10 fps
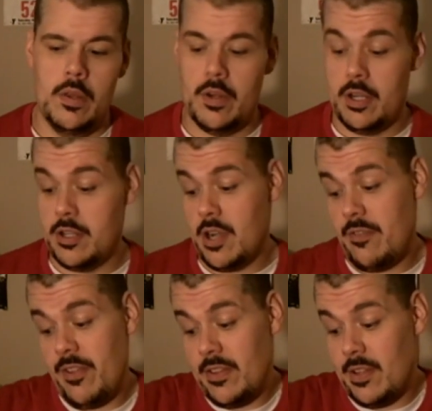they're gonna try
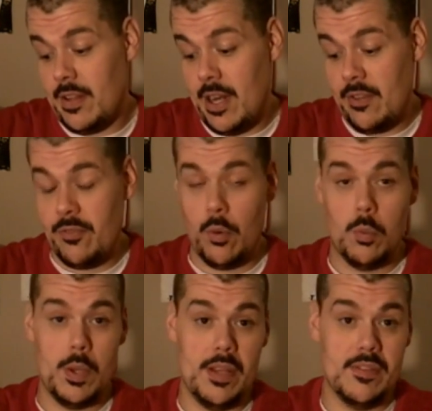to fix it in the next 4
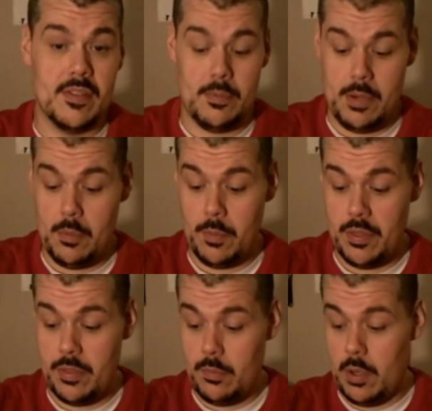weeks. I'm
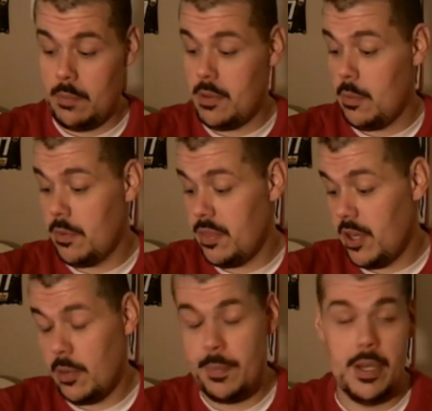done with
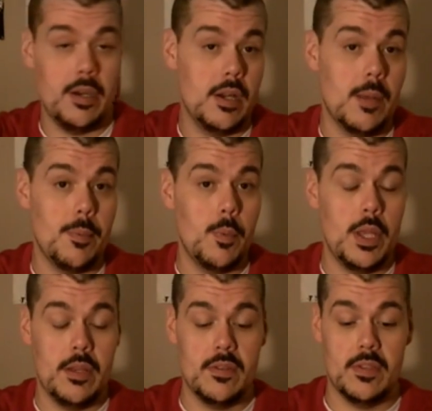therapy here in a couple
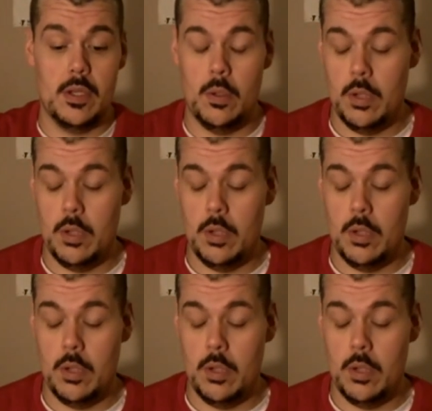weeks. So